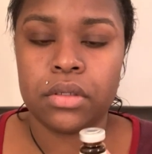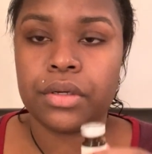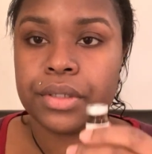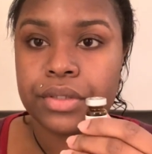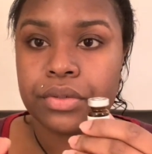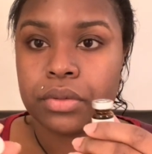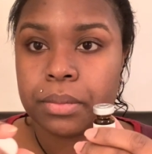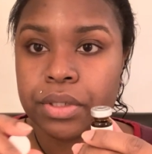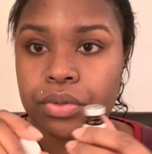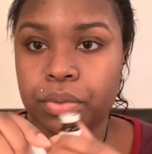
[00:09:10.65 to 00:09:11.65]
All right, so I'm
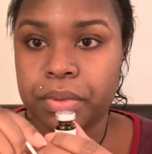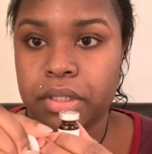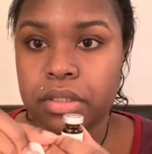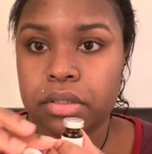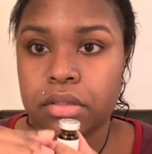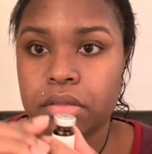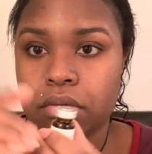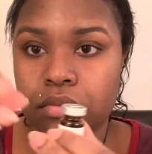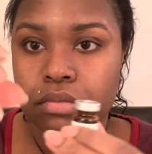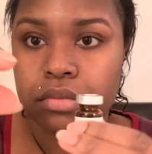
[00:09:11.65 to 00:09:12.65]
gonna open this.
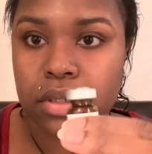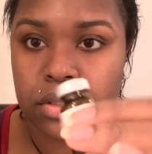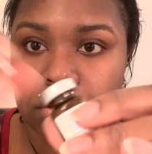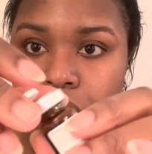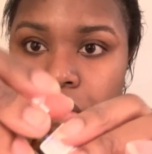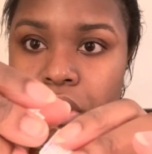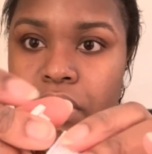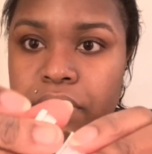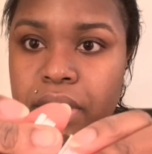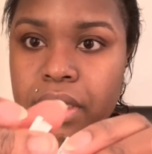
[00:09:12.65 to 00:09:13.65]
I just took
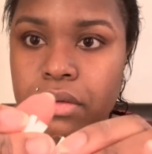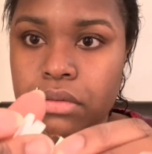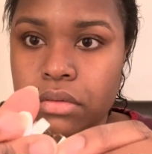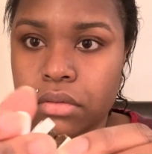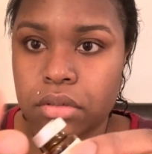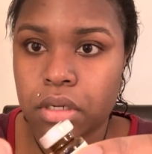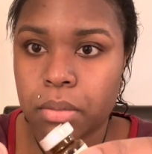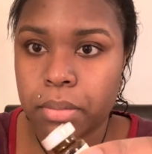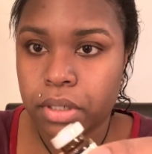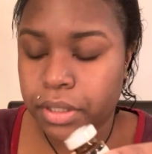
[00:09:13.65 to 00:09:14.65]
off that top
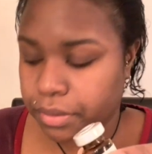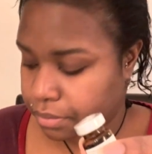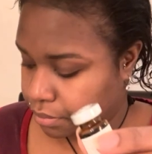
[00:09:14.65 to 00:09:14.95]
part.